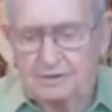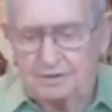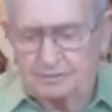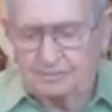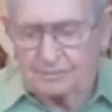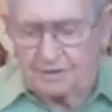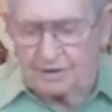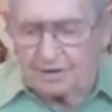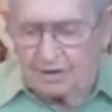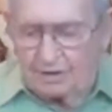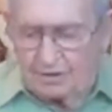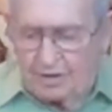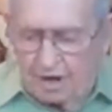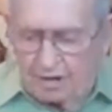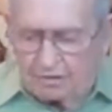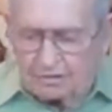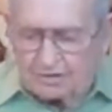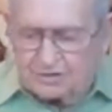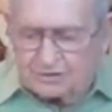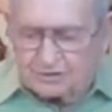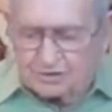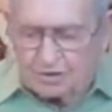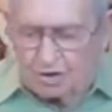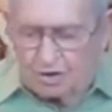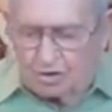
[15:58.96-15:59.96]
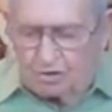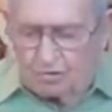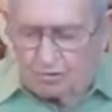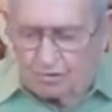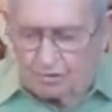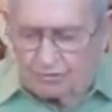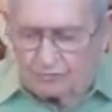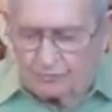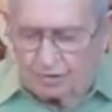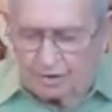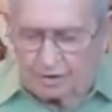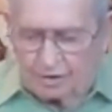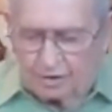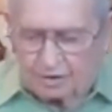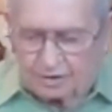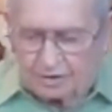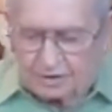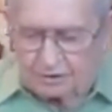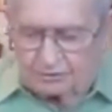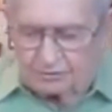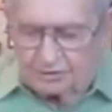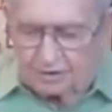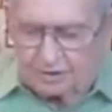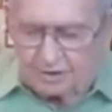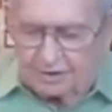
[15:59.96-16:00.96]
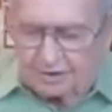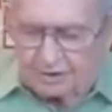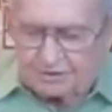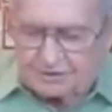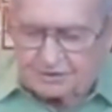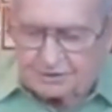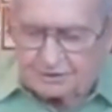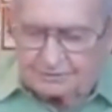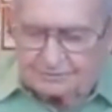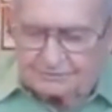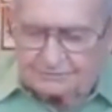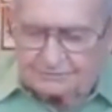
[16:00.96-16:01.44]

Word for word: But also, when we look at this,